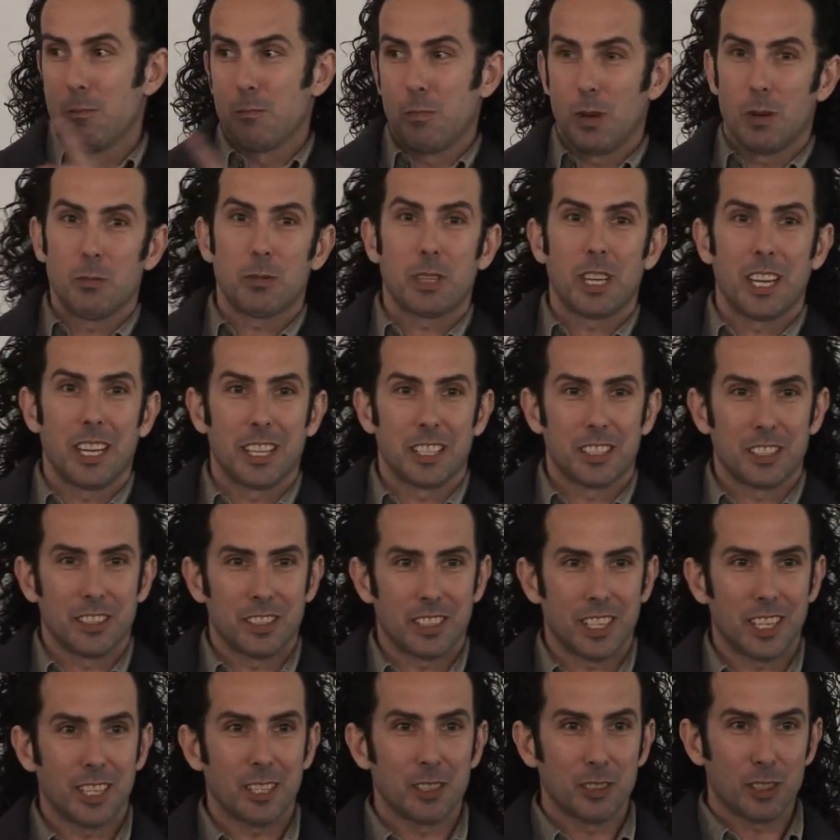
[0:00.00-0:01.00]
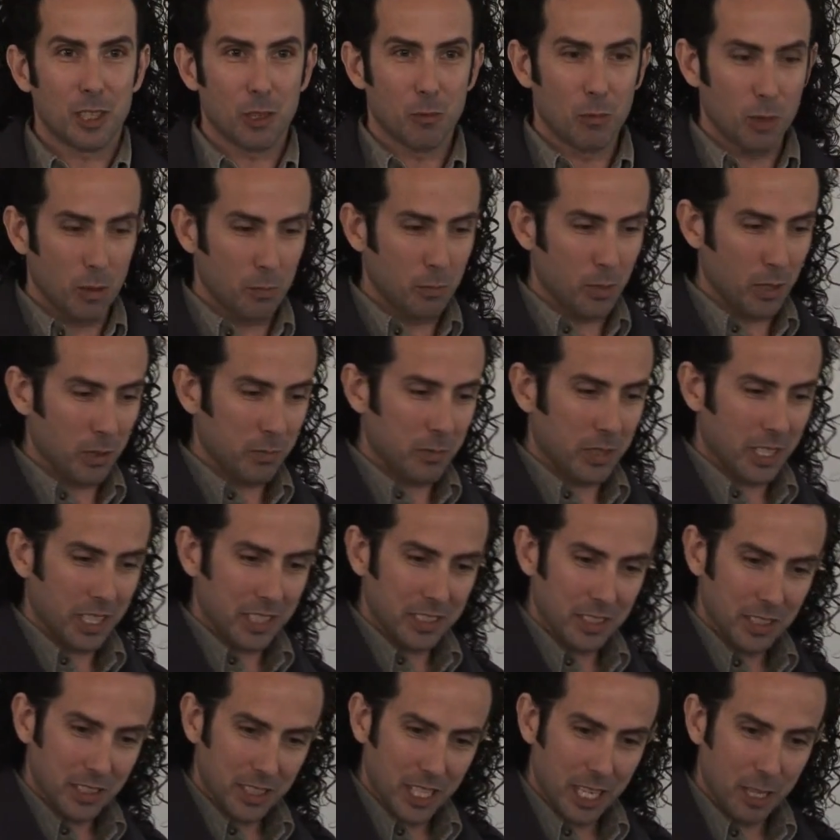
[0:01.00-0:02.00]
Bob can't do that, so what Bob
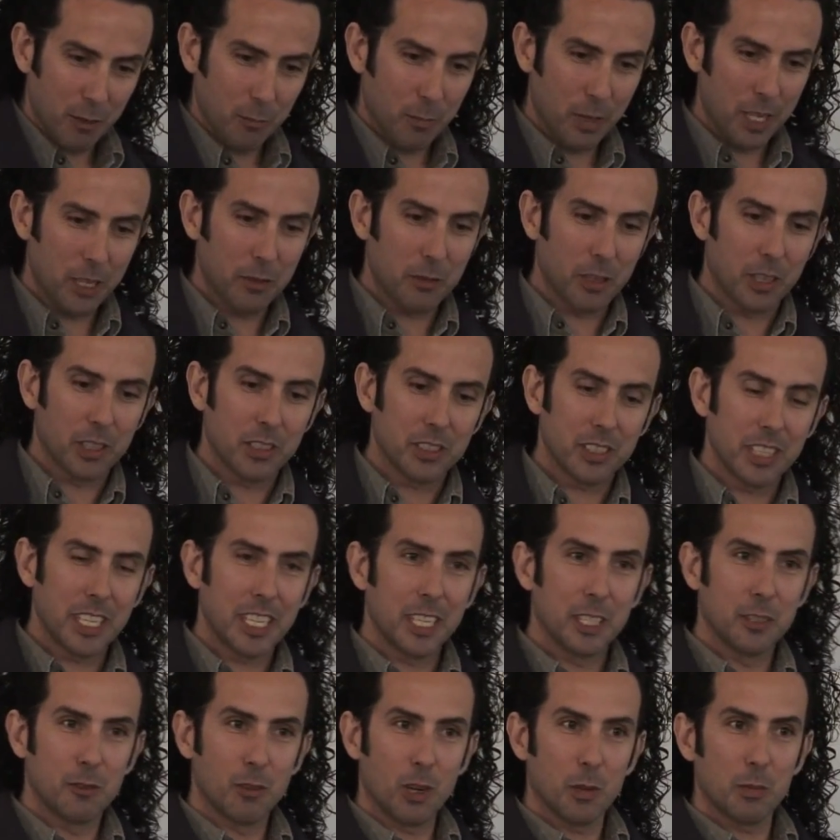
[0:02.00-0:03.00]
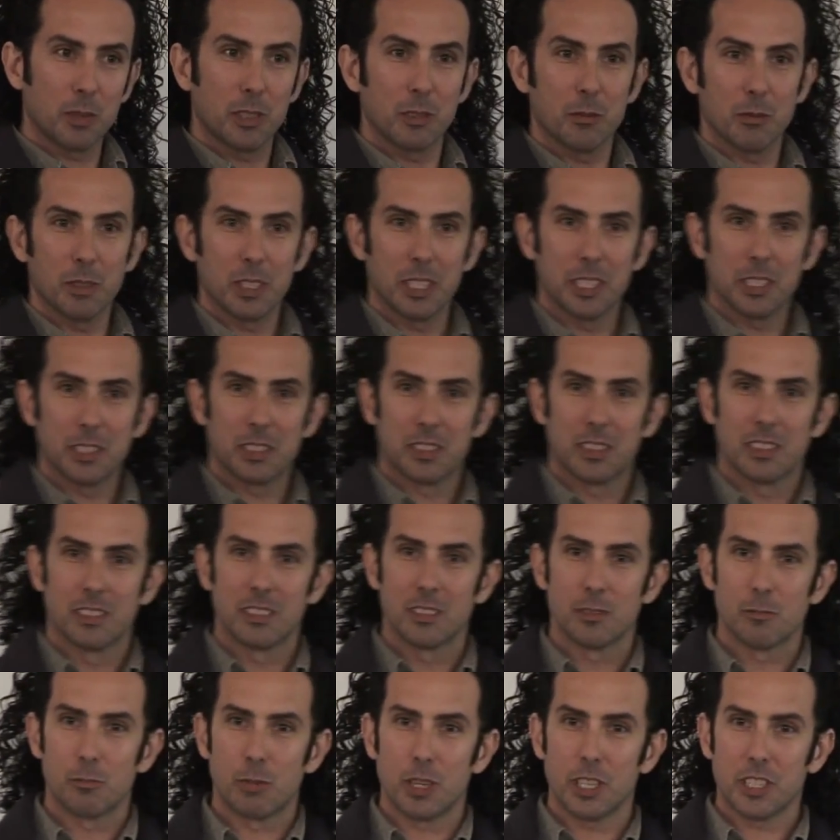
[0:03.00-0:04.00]
does is he windrows it, he drops it with his
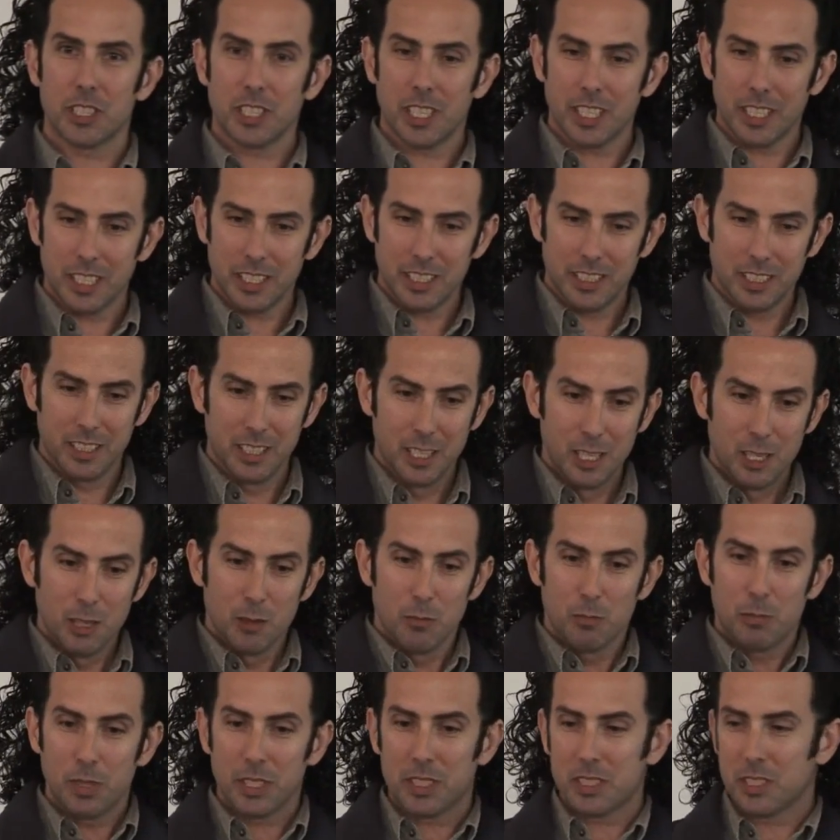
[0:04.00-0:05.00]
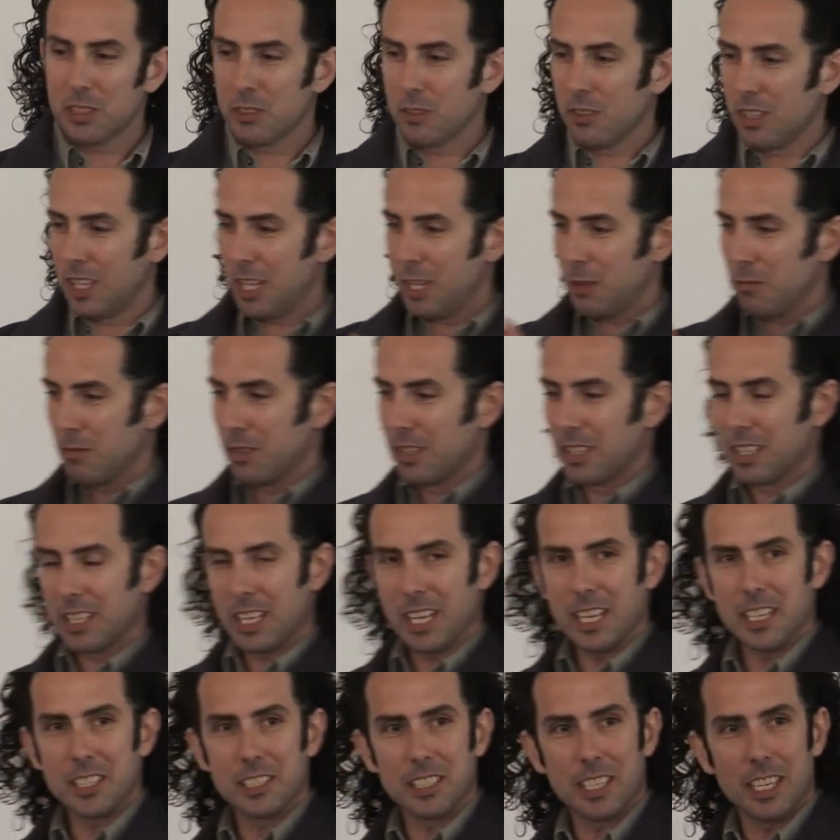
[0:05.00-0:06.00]
brush cutter, picks it all up,
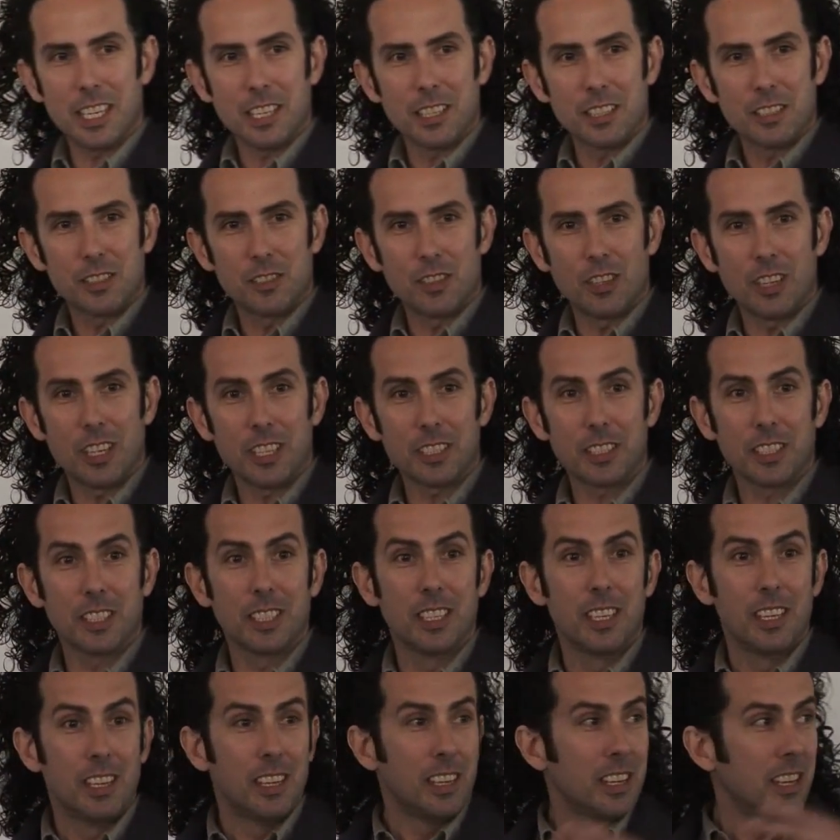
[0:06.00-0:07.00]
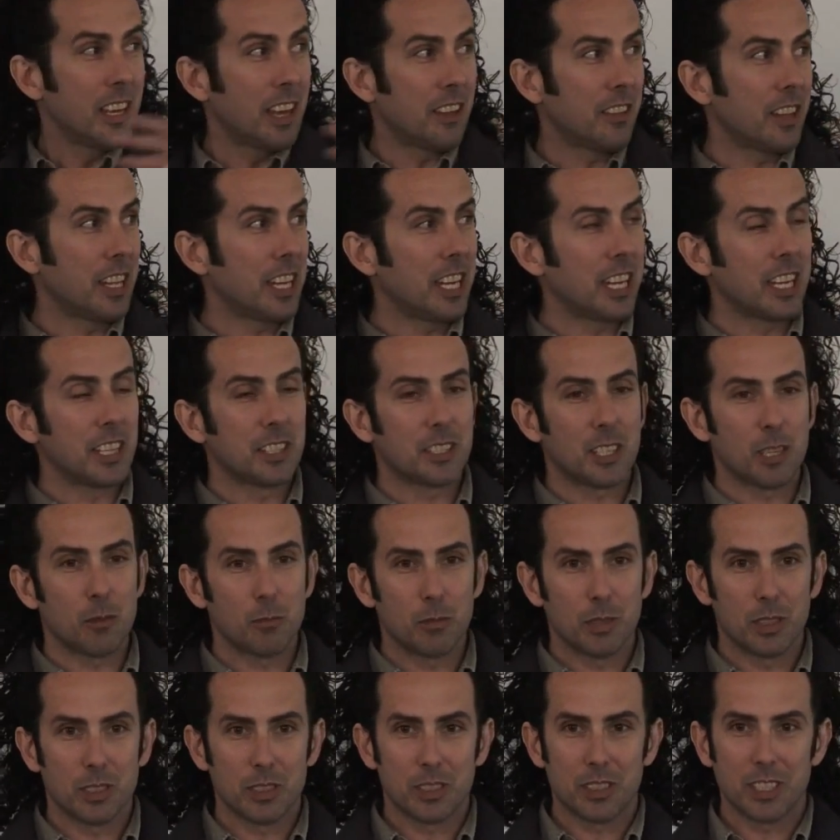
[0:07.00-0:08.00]
lays it out, dries it, and then he ends up
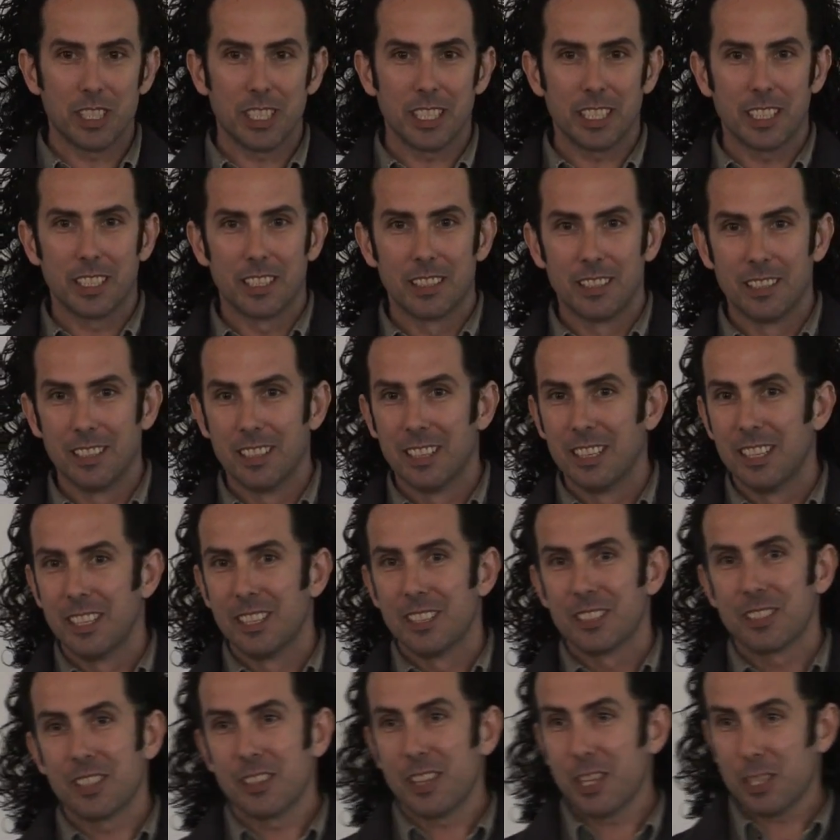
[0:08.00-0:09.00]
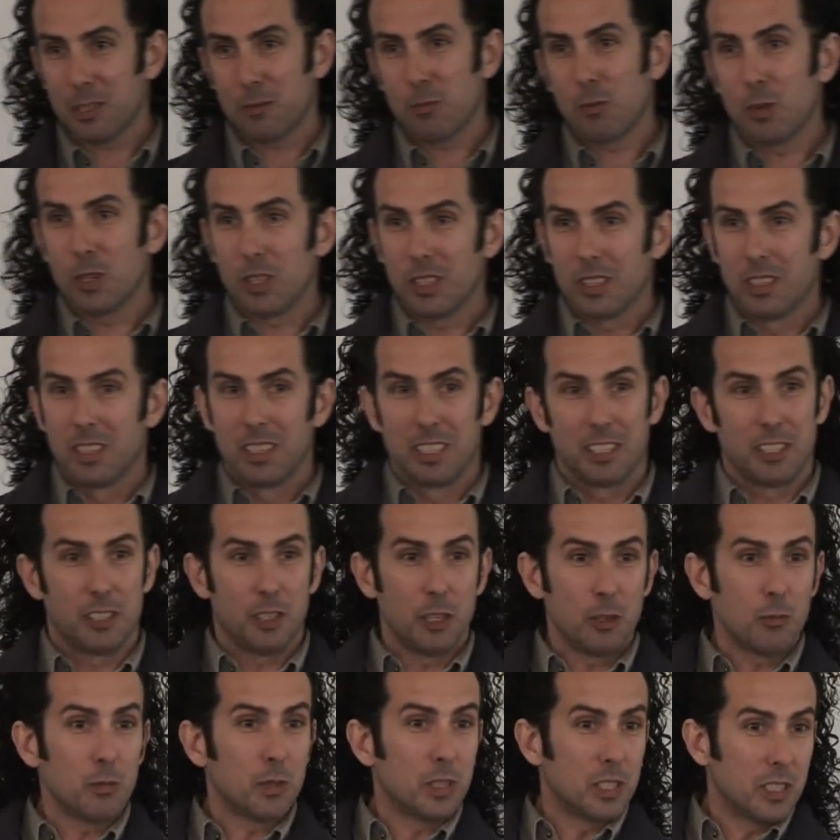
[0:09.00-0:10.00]
with the seed. So that's what
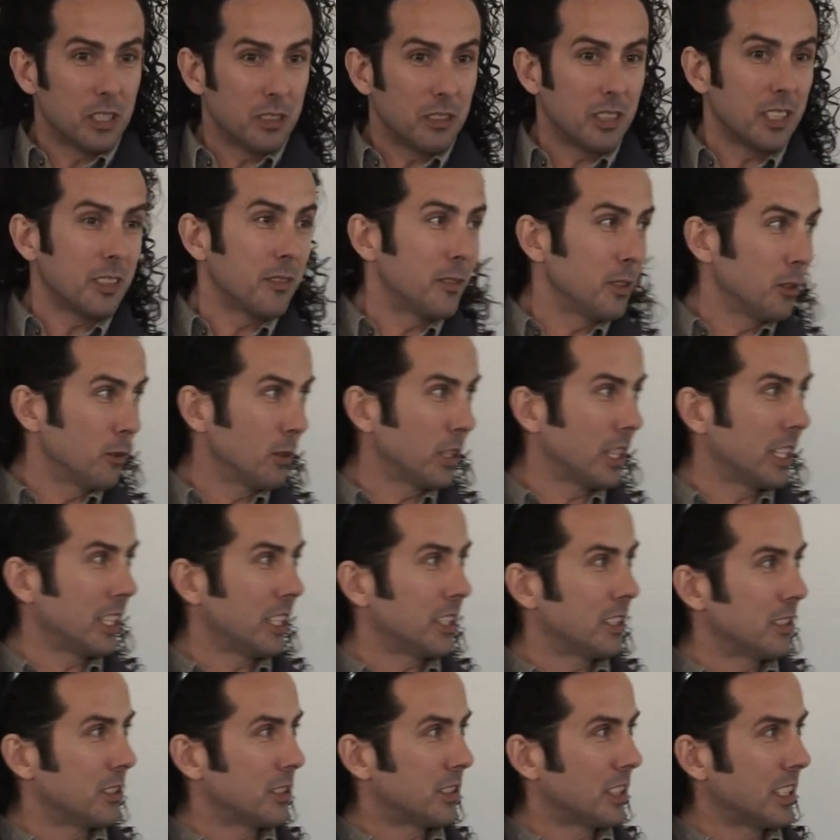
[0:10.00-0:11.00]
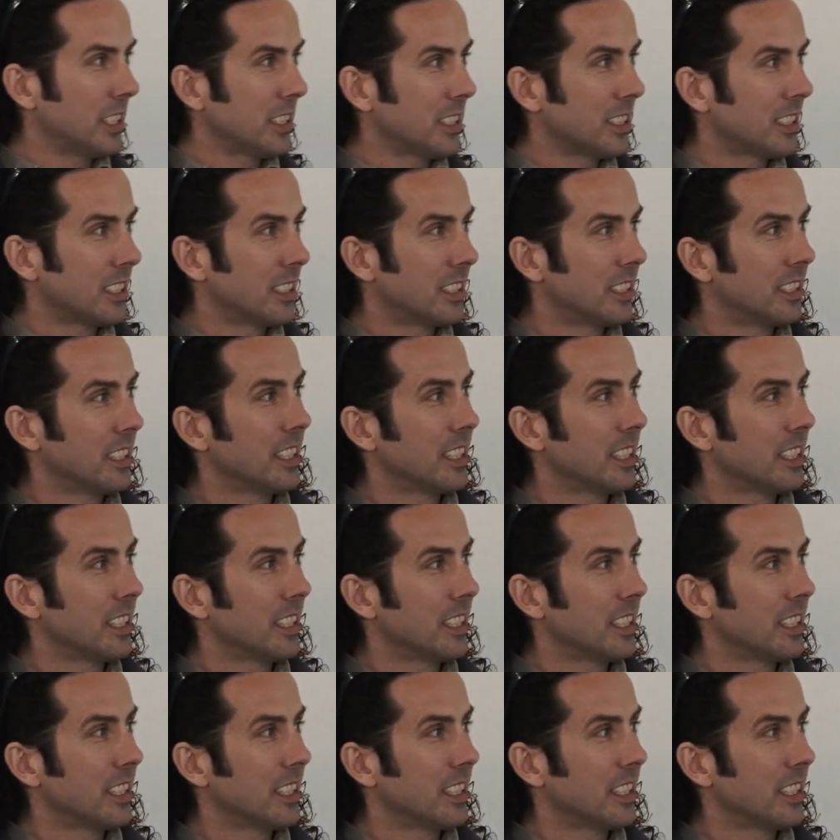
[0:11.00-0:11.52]
you would do if you were going to use this,